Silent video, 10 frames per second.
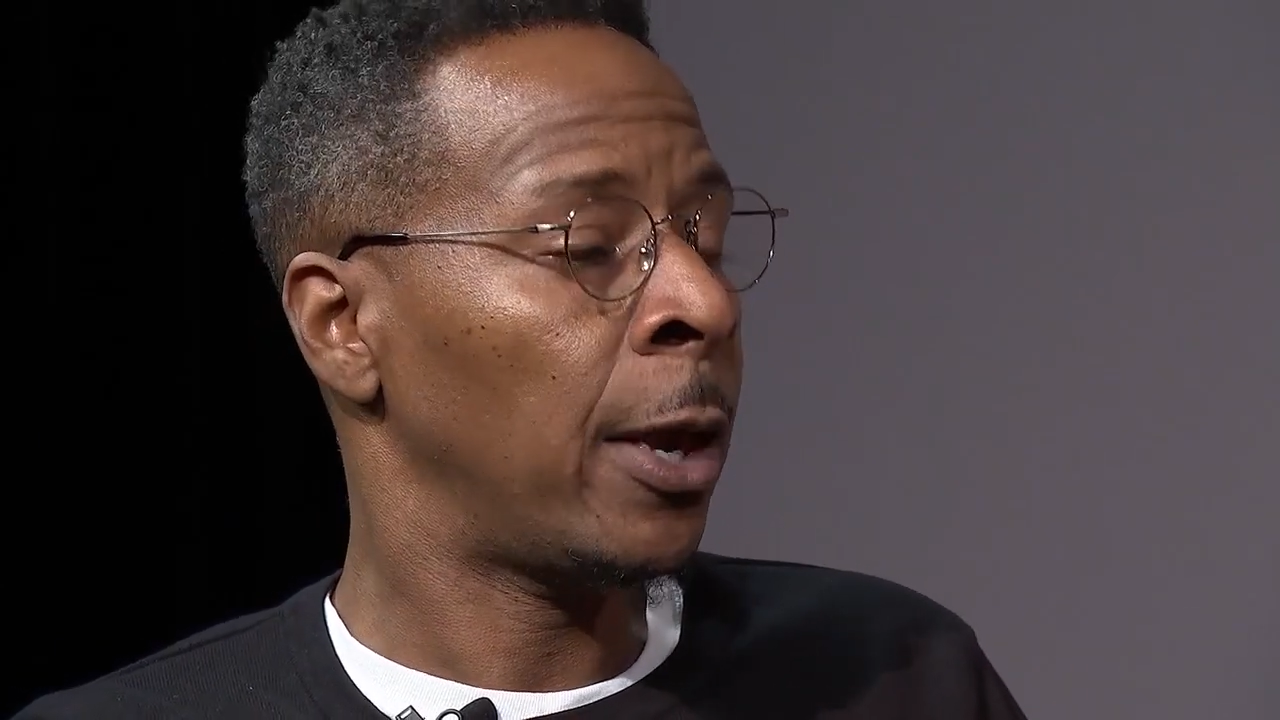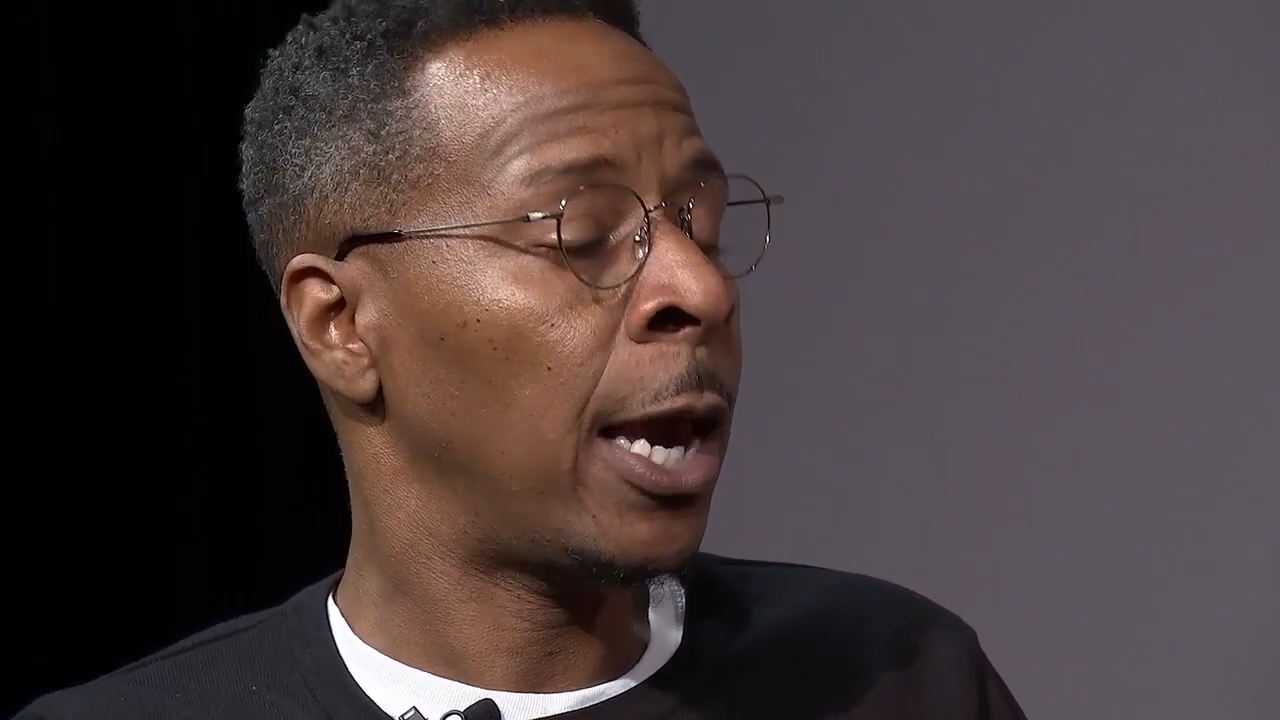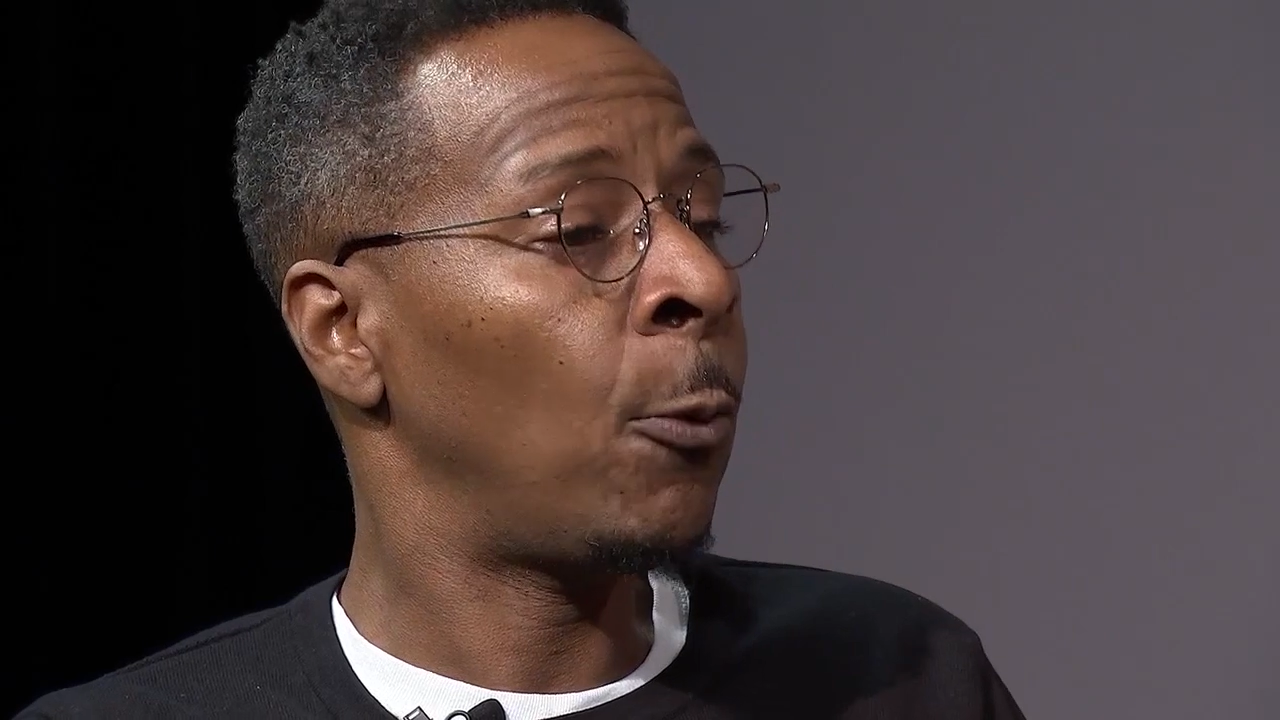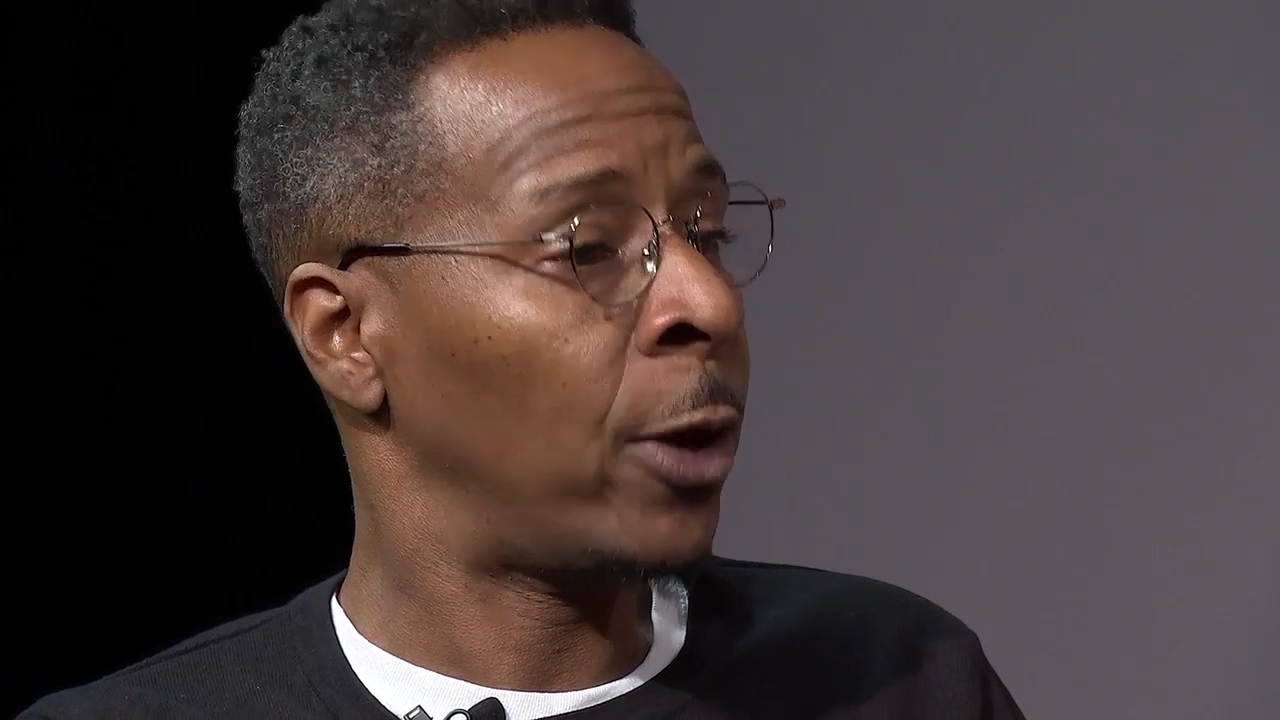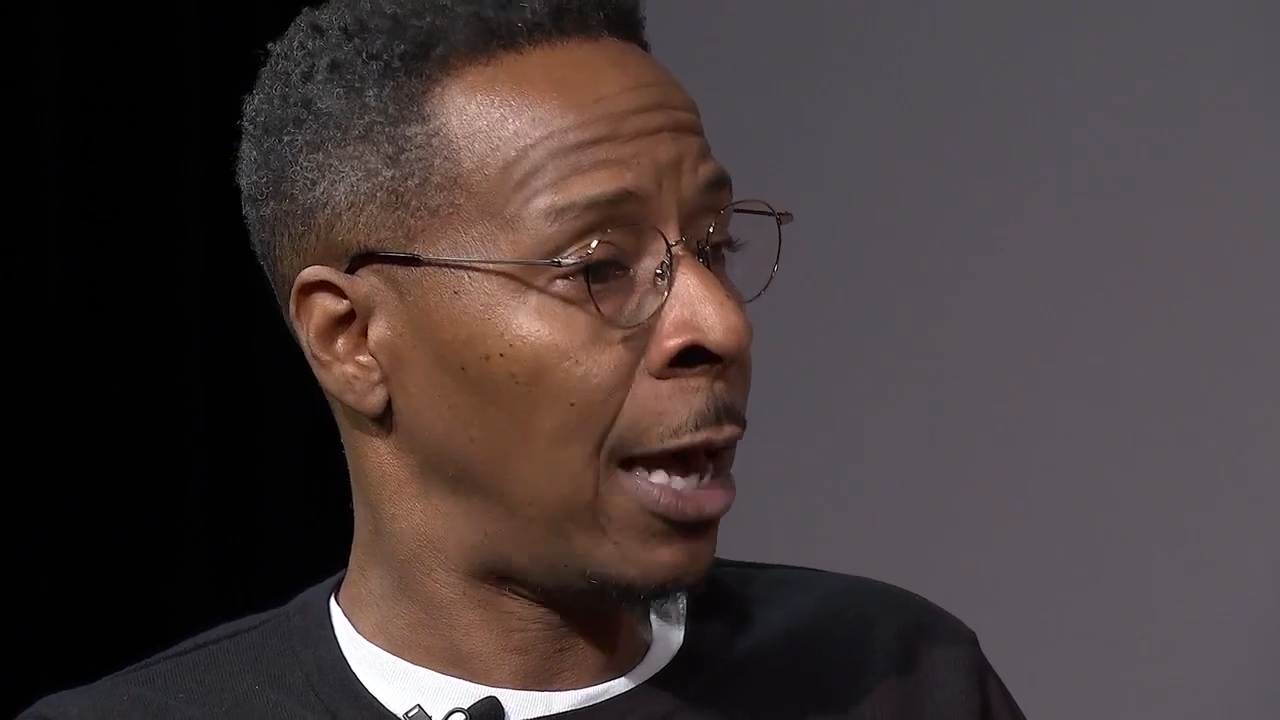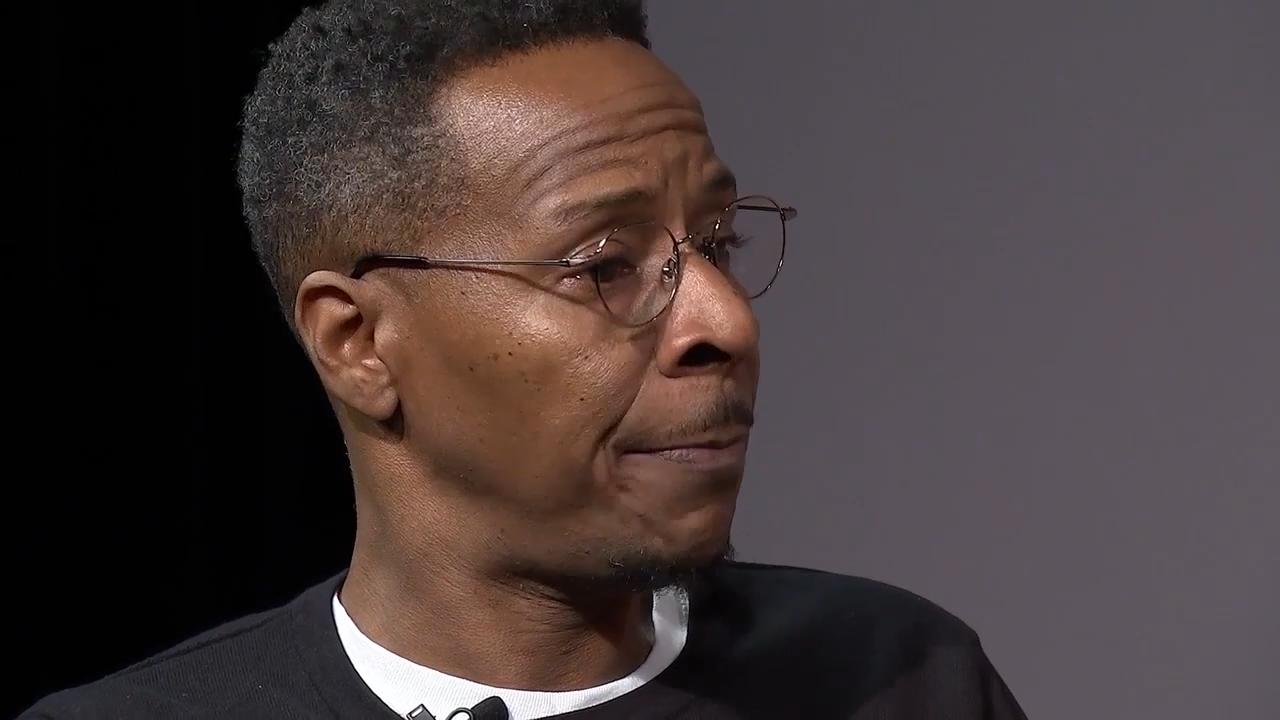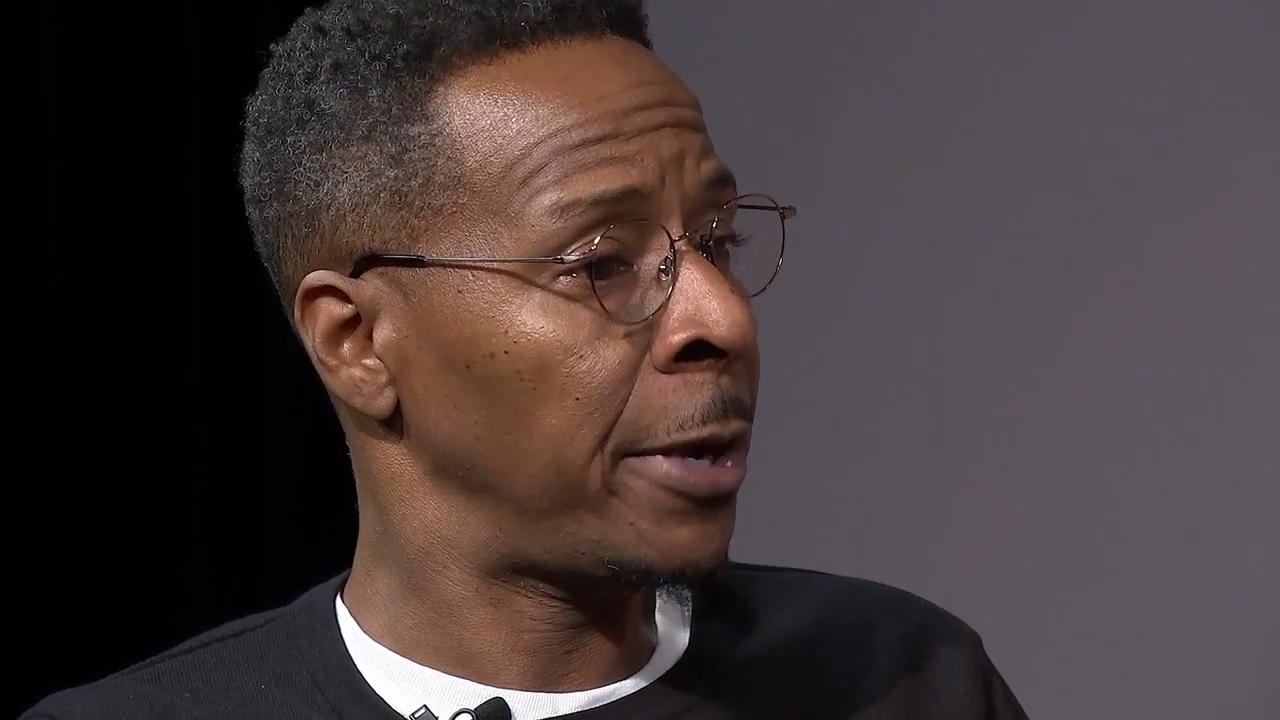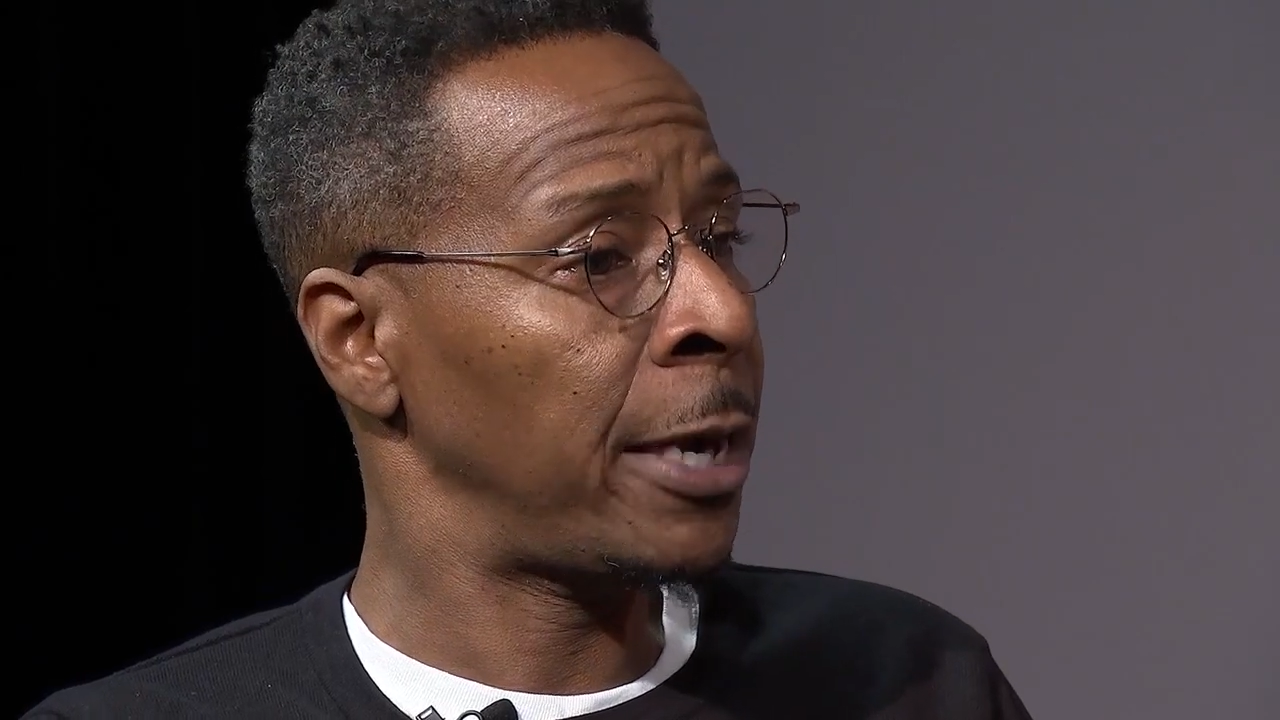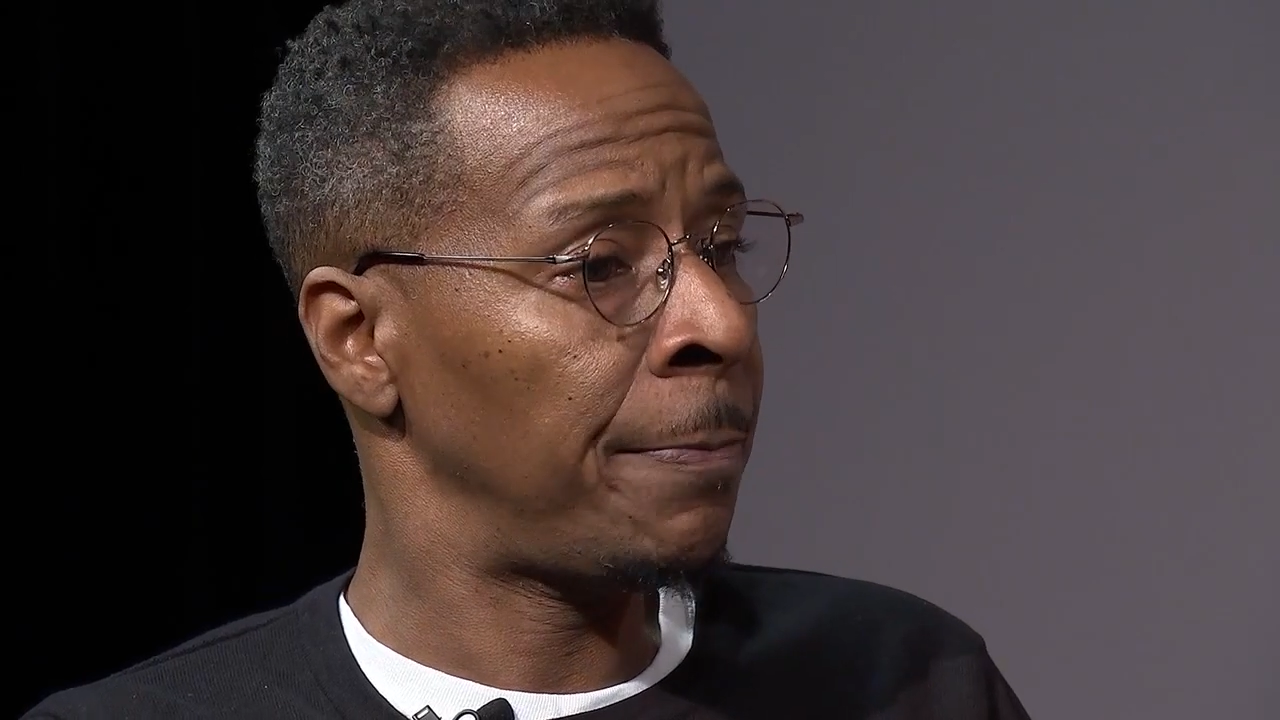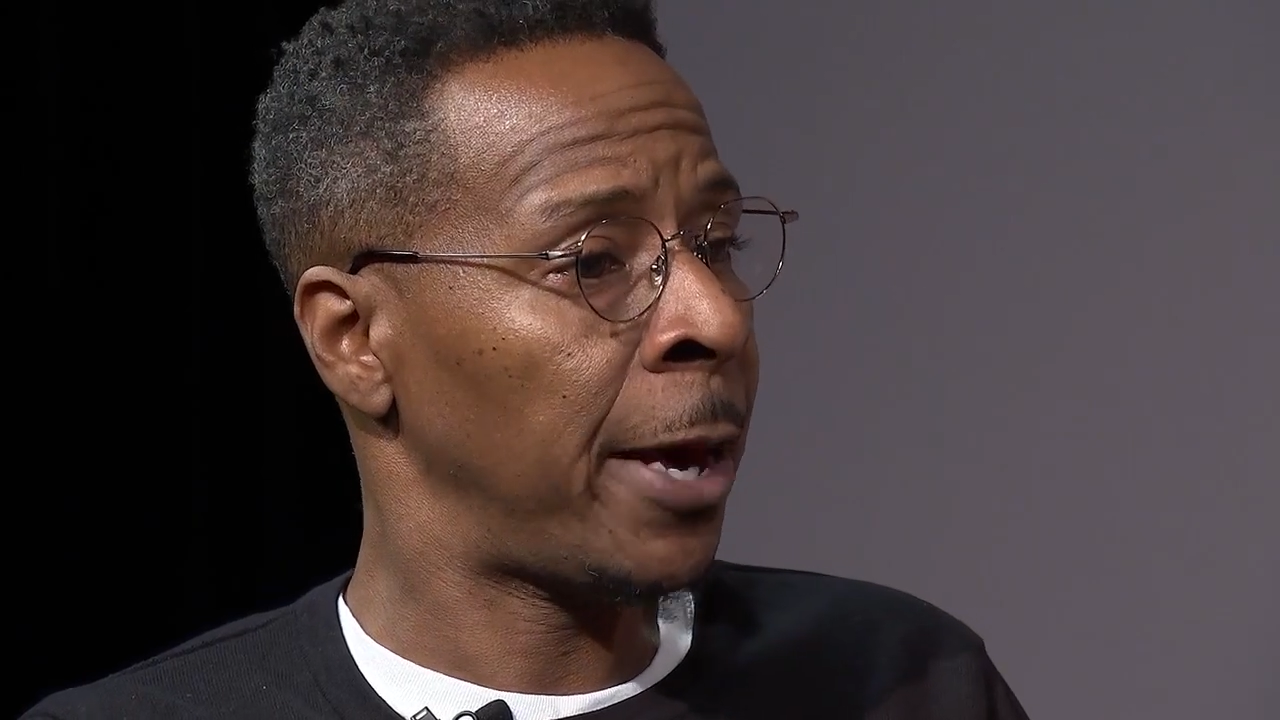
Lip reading: And what I mean